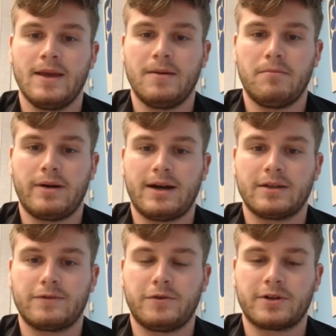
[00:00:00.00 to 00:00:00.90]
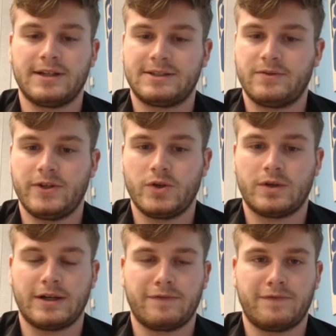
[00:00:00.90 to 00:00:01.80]
but for this video
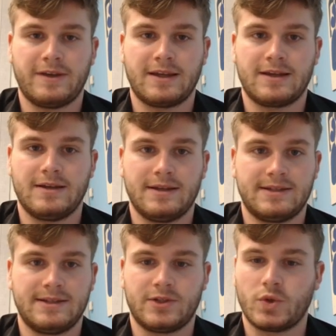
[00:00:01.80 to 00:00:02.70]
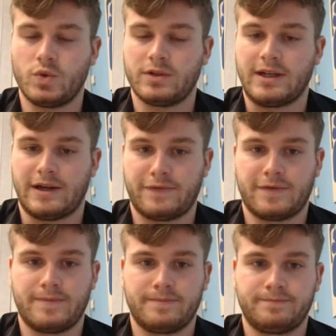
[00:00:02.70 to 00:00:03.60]
I think this is good
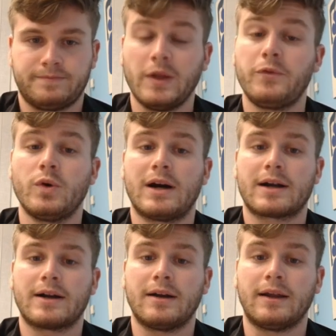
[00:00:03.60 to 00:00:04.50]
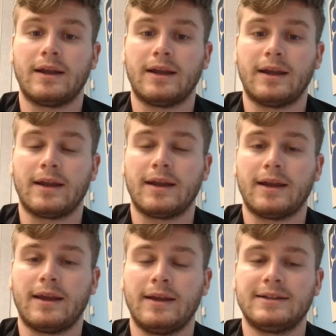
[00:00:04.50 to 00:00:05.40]
enough. If you are
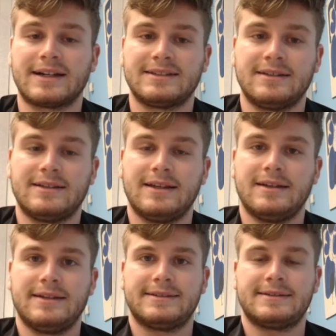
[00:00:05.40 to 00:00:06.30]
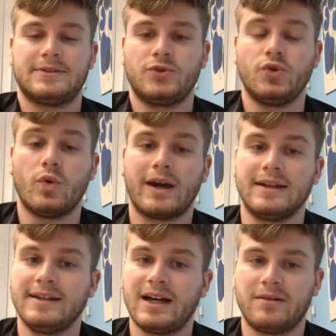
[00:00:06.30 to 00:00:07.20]
interested in this new
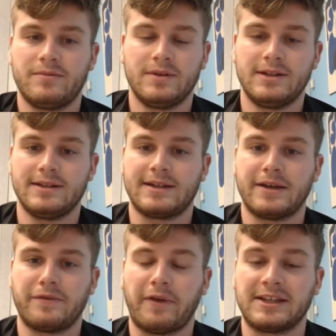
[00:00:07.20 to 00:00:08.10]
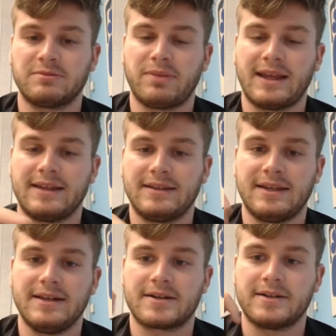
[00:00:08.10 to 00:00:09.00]
idea that I've explained
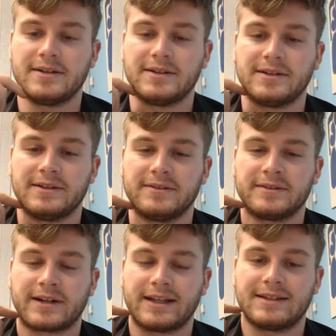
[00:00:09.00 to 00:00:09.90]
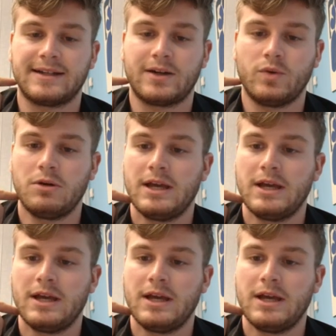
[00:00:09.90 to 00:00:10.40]
here right now,